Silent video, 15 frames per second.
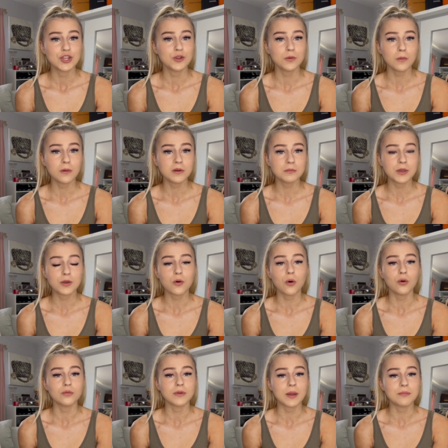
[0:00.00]
you don't want to be
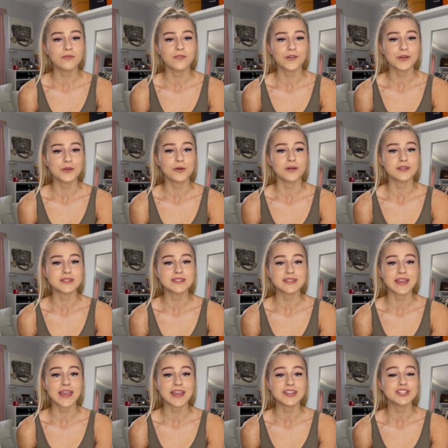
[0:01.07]
cold right before you go on
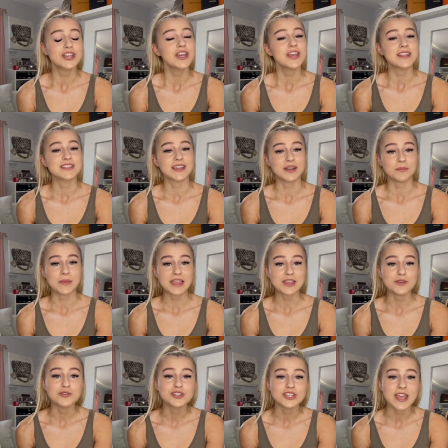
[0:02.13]
stage. It's going to make
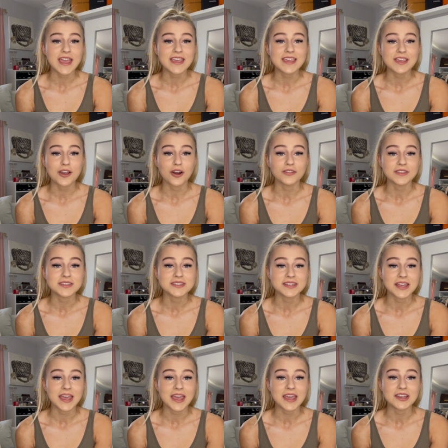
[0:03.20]
you shaky on the
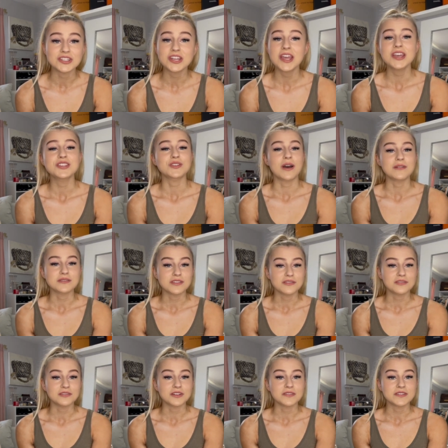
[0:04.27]
stage. So I was a
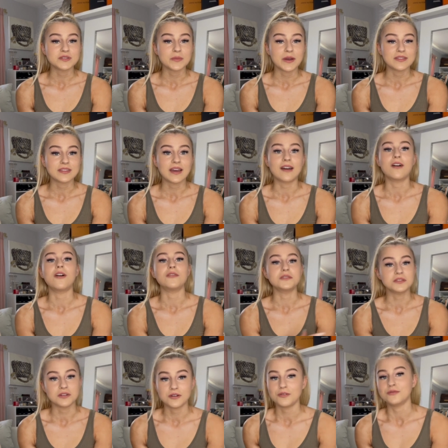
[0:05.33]
little nervous about that,
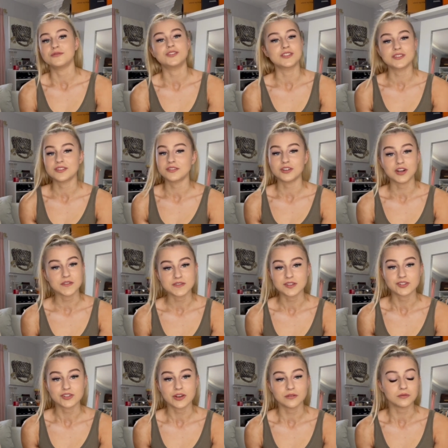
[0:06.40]
also just the nerves
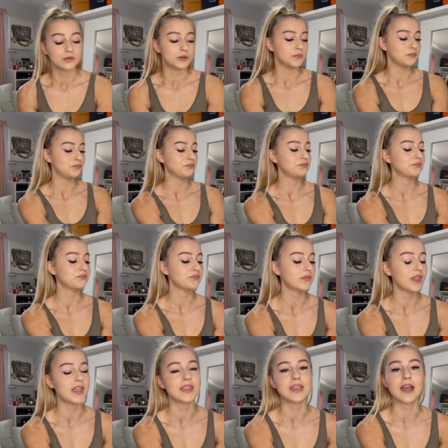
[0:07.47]
in general.
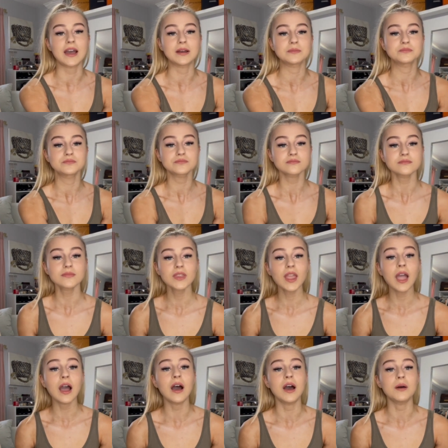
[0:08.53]
Yeah.
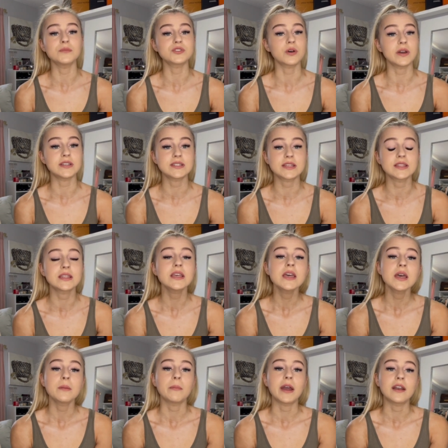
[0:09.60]
So I did
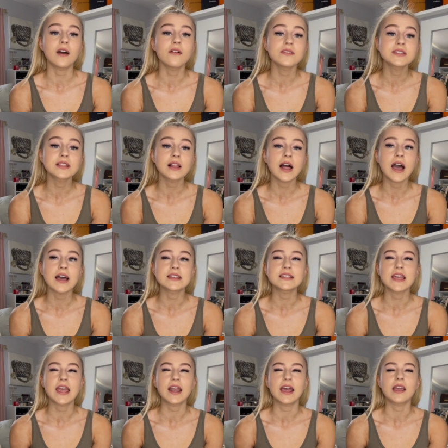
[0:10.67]
my novice class
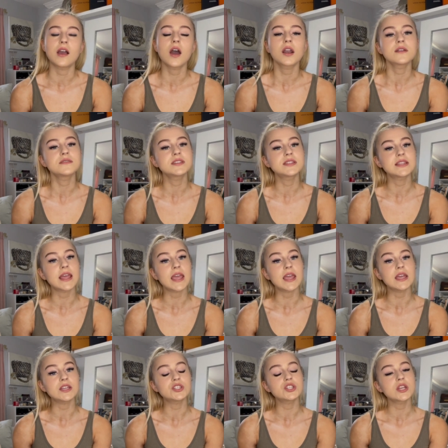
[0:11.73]
and I got off
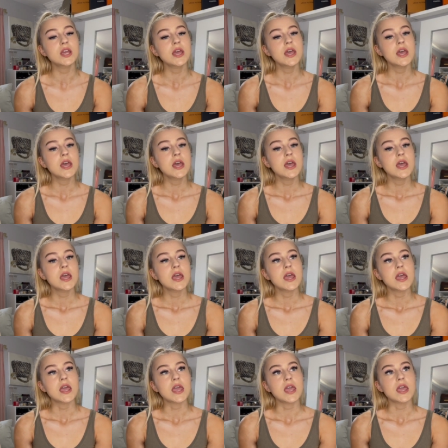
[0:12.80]
stage
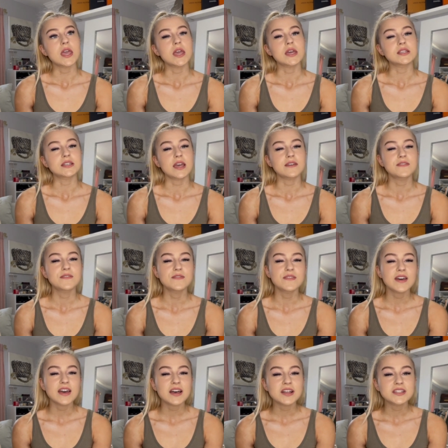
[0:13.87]
and I
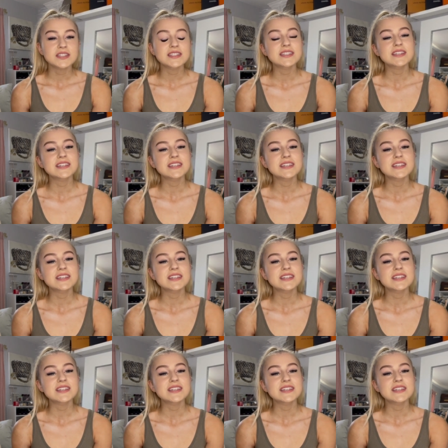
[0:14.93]
felt